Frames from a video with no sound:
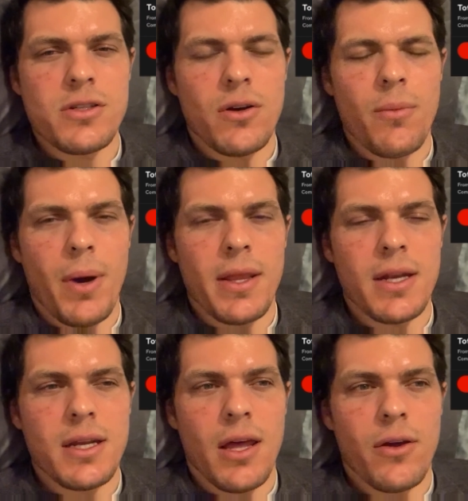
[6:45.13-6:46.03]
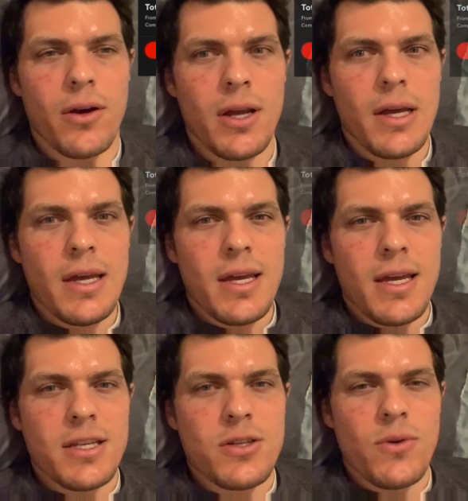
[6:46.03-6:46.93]
So combine that together,
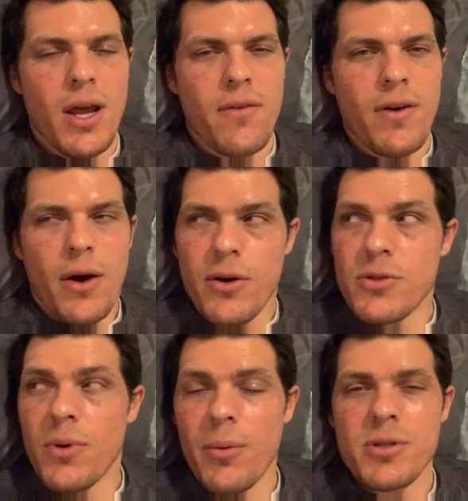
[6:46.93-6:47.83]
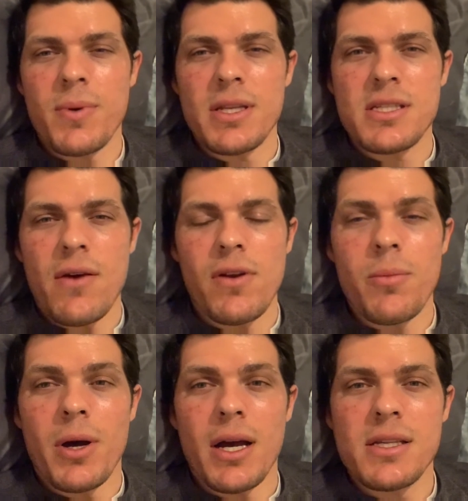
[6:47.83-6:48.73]
in 2.5 hours, we almost made
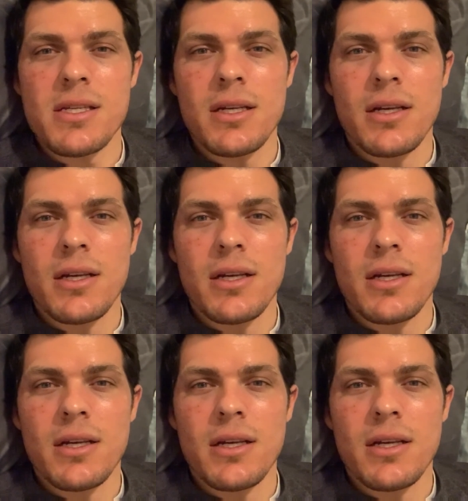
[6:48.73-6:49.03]
$70.